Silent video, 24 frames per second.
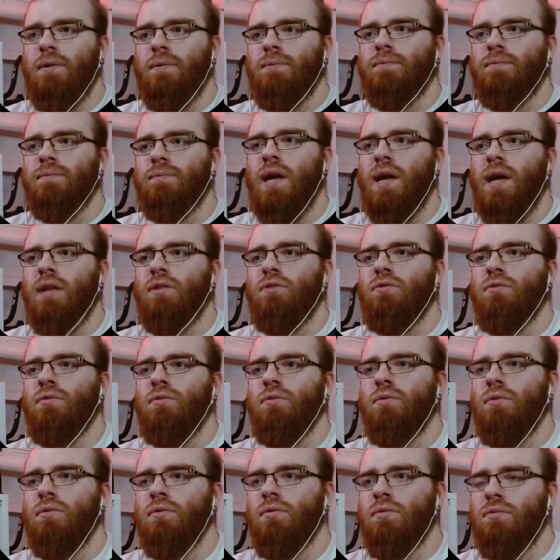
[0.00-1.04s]
know,
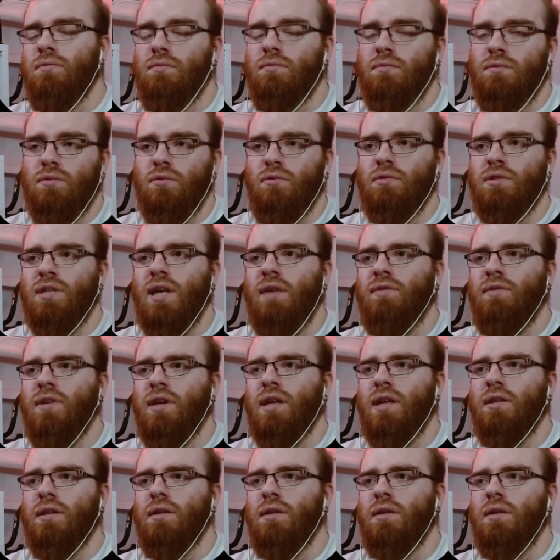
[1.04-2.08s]
and to
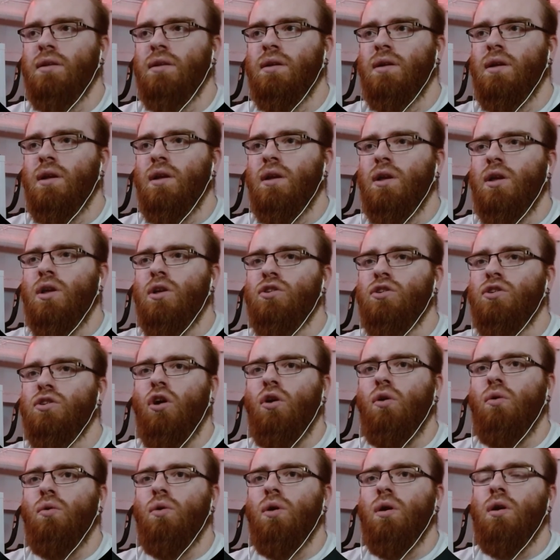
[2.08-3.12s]
save the kid.
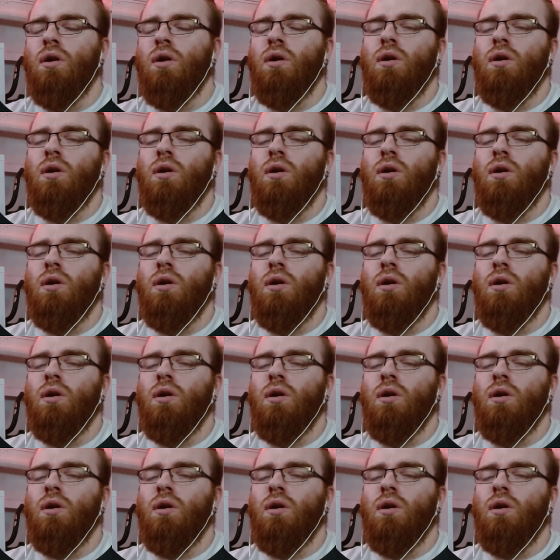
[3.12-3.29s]
So,